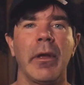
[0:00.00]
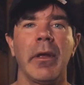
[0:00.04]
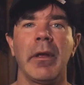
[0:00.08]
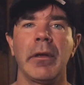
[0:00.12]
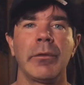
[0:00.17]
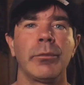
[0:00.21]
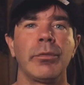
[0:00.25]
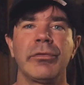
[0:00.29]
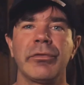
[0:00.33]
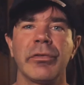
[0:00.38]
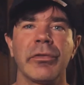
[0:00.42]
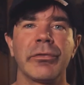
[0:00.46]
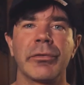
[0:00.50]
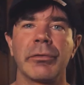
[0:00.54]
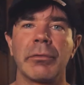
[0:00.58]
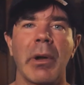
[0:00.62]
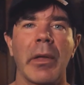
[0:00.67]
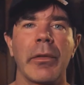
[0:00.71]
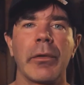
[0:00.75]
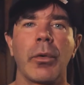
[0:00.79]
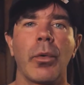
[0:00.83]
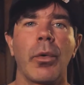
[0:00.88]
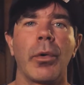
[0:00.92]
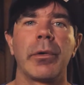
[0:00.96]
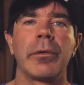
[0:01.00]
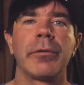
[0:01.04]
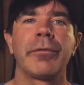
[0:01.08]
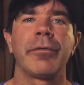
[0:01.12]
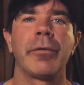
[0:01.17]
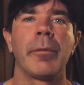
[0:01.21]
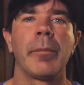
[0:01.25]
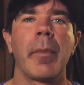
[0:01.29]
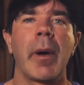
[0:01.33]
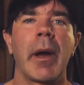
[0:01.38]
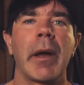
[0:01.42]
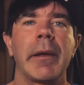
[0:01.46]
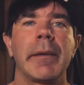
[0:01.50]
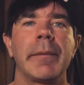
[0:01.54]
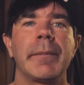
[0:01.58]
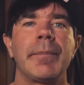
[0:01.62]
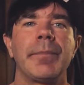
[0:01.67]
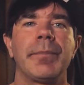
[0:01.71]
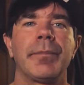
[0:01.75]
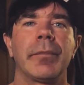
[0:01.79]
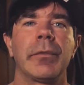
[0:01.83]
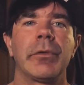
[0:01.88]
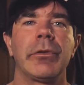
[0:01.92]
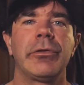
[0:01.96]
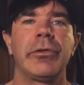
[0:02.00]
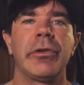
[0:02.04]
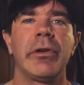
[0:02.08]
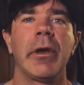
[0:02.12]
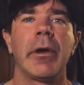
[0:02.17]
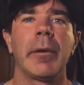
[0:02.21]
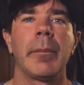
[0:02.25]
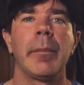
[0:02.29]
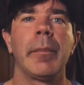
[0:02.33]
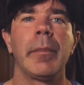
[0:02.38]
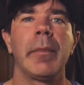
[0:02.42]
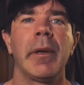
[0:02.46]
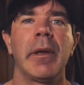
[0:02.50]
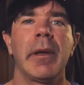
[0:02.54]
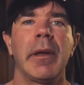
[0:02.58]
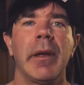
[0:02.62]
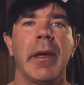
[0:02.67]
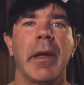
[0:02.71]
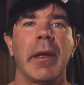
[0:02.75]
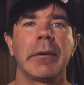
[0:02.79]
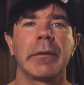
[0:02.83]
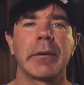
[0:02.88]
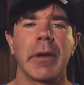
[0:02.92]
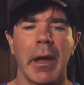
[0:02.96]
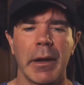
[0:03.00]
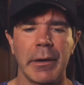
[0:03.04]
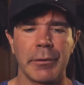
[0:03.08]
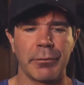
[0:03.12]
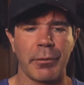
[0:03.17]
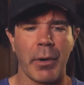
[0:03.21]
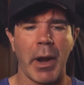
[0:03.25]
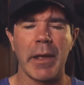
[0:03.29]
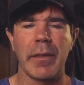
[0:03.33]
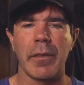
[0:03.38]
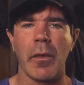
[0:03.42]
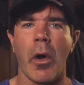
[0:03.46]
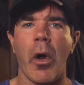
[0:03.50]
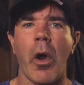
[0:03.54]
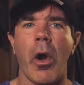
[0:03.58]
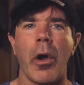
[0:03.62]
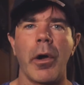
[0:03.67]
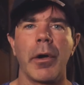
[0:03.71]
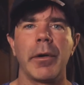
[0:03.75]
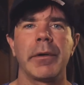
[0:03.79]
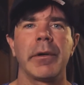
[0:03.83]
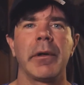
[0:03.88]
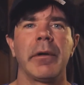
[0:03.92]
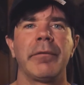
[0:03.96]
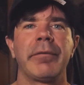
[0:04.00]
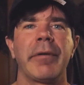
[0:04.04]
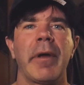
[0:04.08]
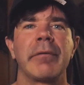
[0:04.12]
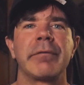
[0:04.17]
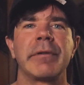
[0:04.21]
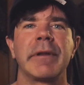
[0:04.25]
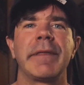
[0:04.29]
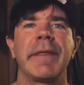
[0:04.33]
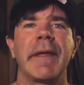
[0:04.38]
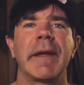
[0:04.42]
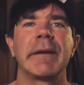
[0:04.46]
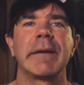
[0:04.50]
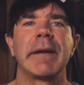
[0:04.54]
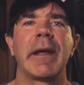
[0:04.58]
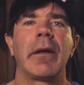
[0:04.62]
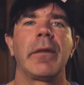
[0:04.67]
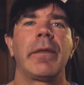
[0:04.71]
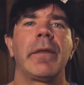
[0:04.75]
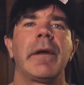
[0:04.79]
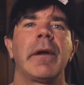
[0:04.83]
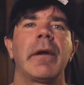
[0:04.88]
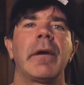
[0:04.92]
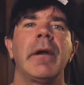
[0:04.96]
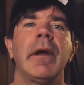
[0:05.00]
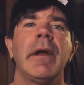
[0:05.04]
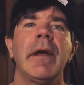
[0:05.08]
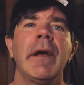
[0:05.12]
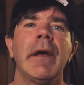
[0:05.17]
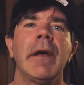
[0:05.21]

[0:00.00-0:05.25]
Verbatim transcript: it was just around the corner from my gym and kind of right in the heart of everything down there.